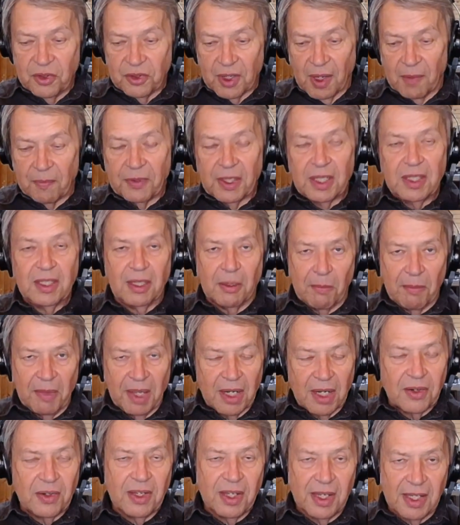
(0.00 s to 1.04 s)
And the more you
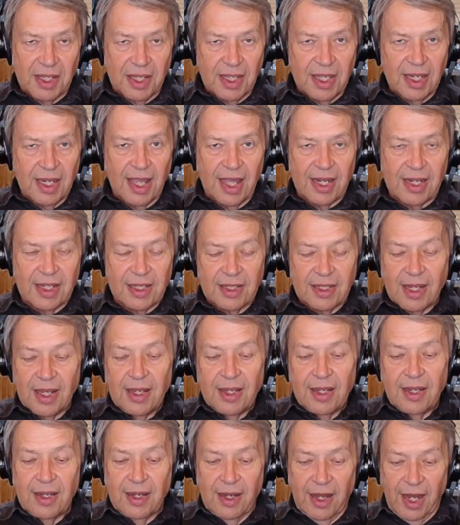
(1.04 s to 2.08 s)
go through the
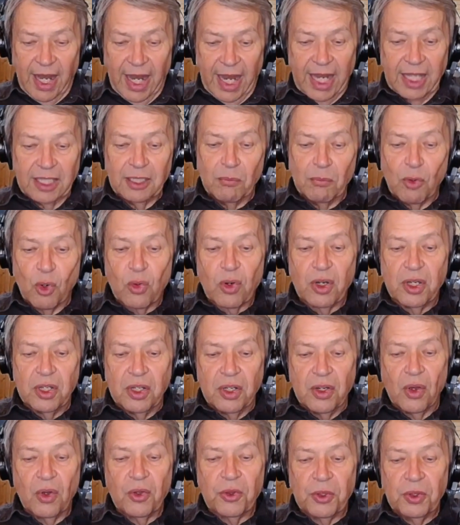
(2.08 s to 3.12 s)
tribulations, lack of a
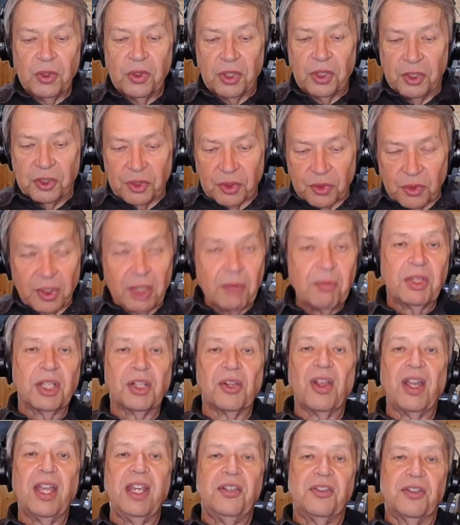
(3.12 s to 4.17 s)
better word,
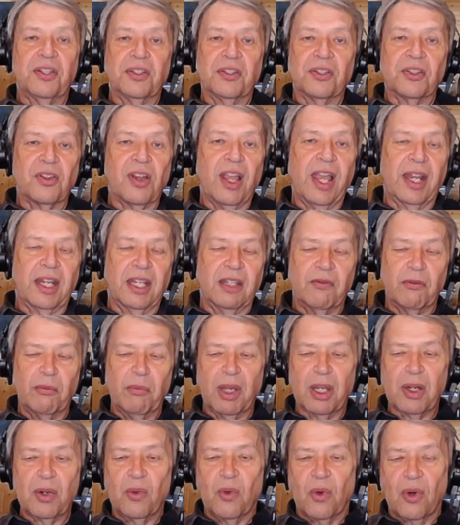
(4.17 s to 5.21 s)
the
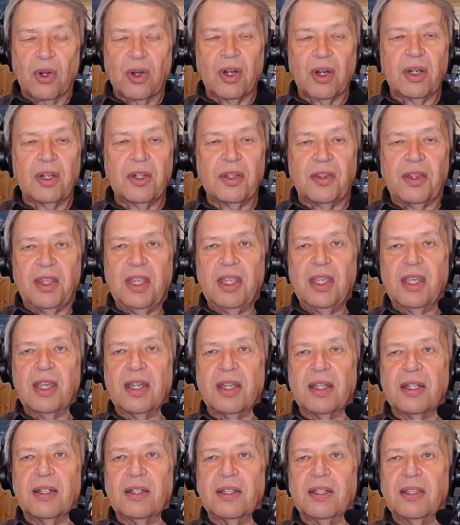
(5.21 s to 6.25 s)
experiences, the
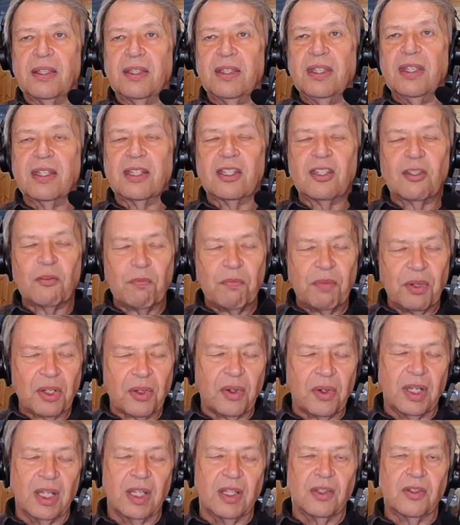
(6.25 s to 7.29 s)
trauma
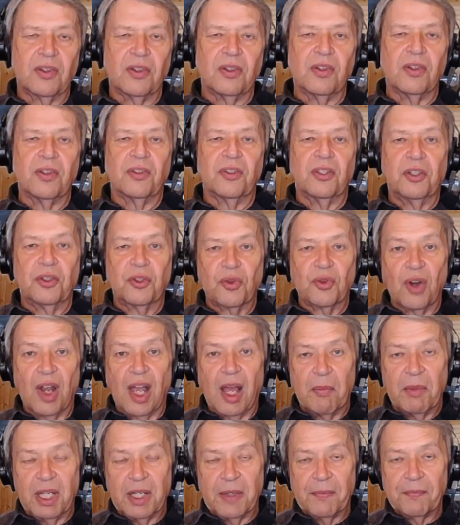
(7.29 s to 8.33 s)

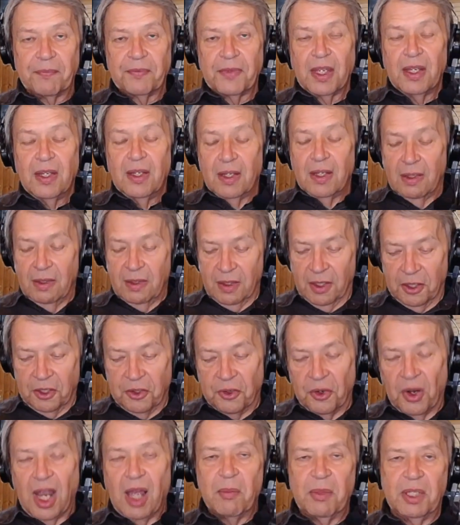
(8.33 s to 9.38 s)
of being a person with
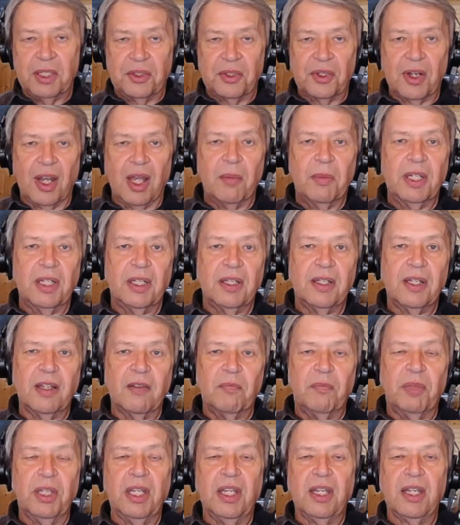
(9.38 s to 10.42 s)
Asperger
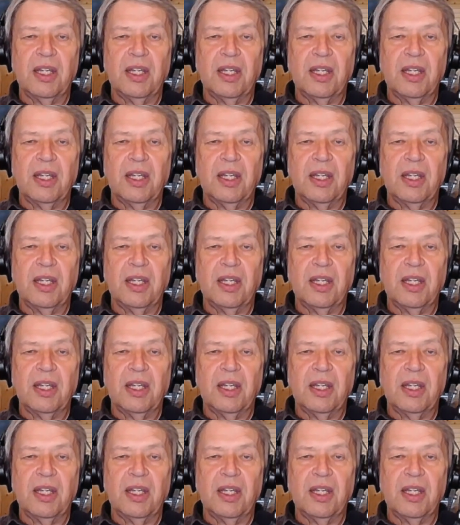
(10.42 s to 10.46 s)
syndrome.